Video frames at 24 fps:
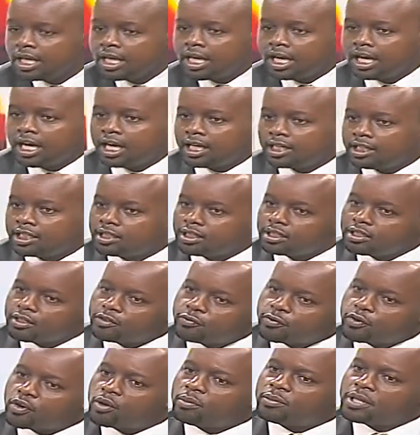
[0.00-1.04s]
And
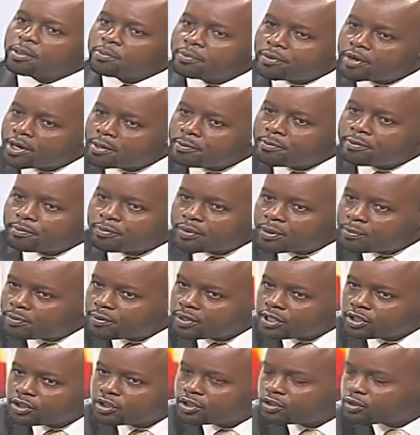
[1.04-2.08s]
from the
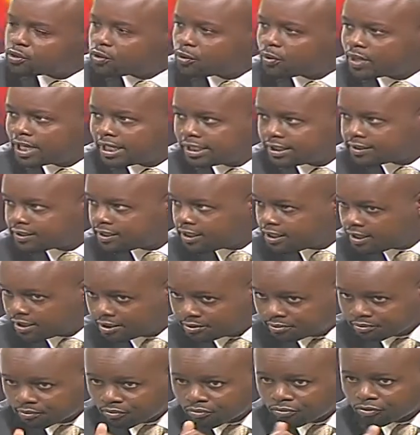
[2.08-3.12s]
preparations you can see
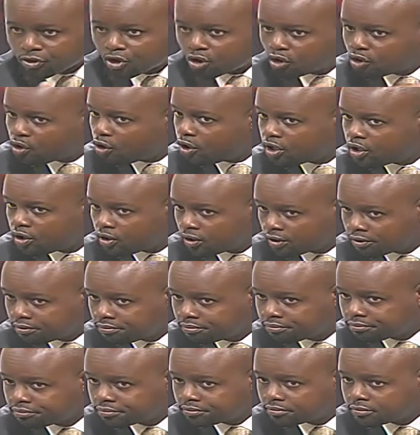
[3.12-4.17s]
going on,
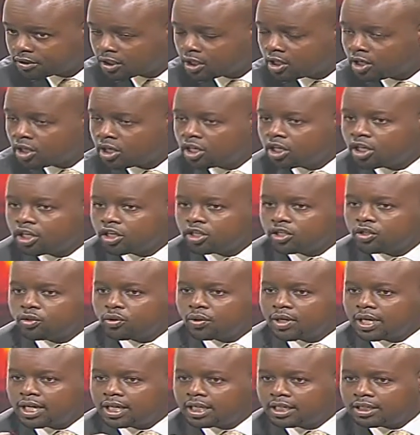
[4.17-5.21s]
you
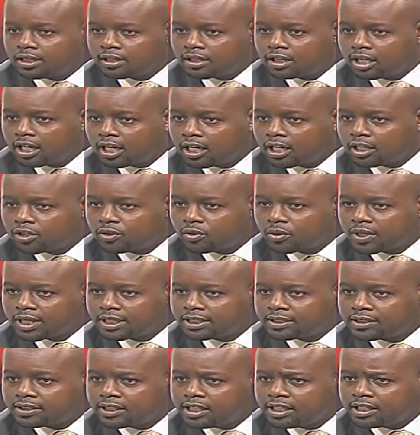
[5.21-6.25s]
can, you can
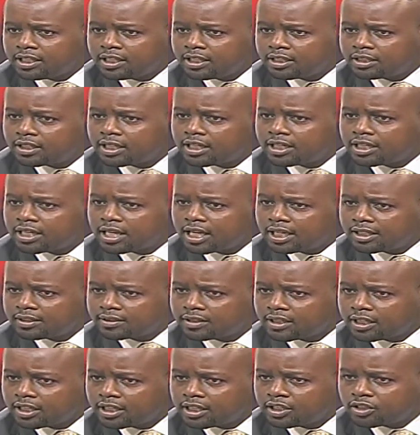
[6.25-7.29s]
see that
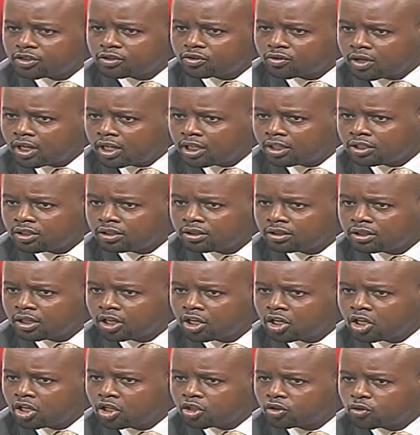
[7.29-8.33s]
NASA is trying
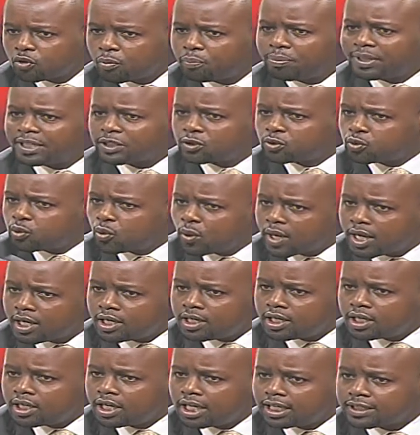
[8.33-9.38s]
to persuade
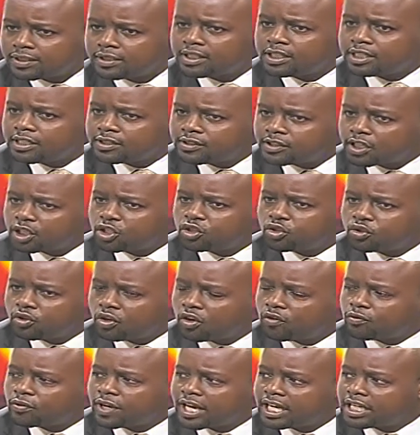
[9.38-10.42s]
a certain section
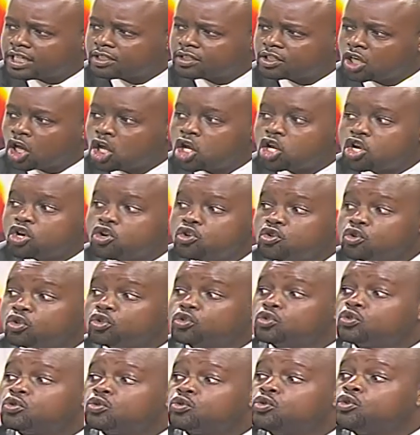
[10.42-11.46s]
of Kenyans not
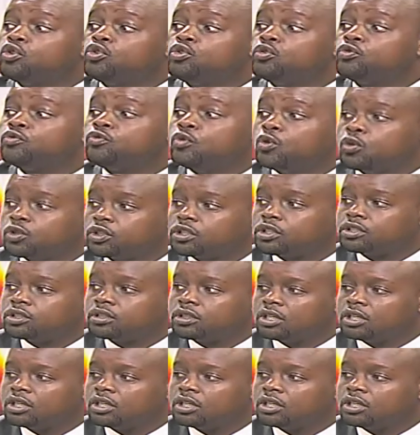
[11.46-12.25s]
to go to vote.